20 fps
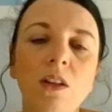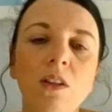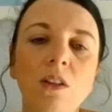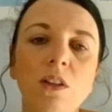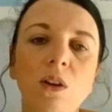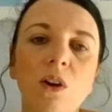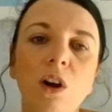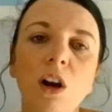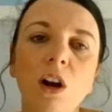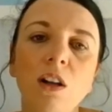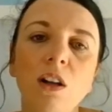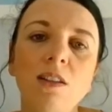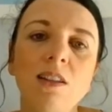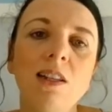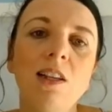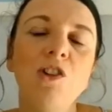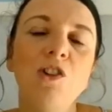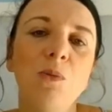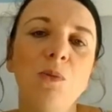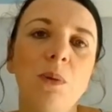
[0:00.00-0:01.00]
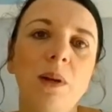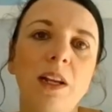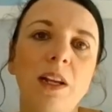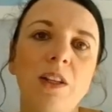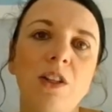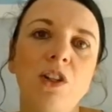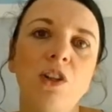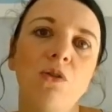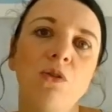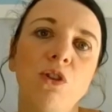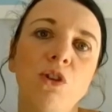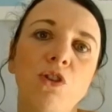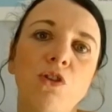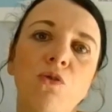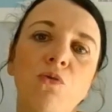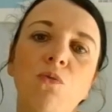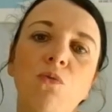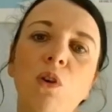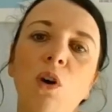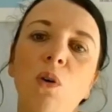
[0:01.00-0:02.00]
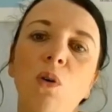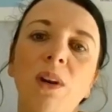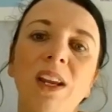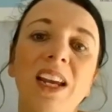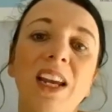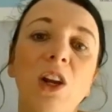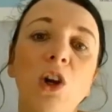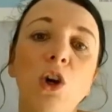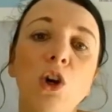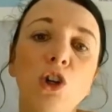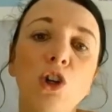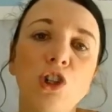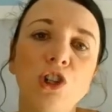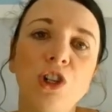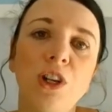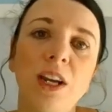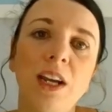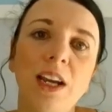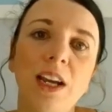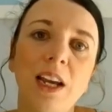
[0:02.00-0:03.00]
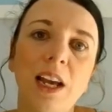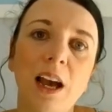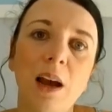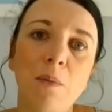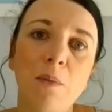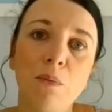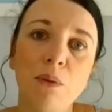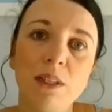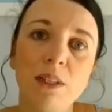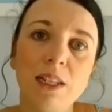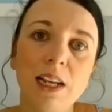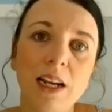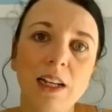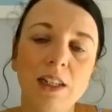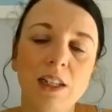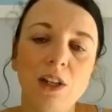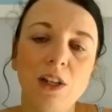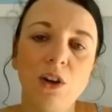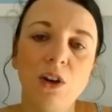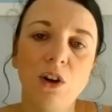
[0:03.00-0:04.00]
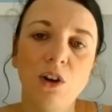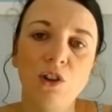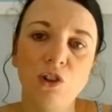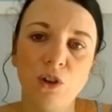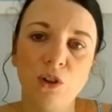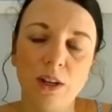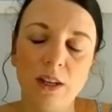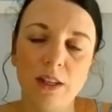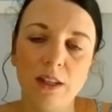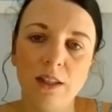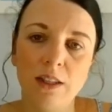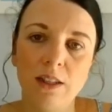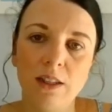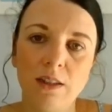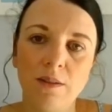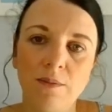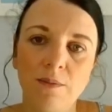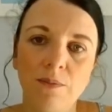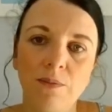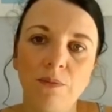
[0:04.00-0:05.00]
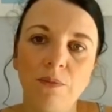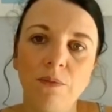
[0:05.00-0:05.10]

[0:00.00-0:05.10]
So cartilage plays a crucial role in cushioning and protecting our joints.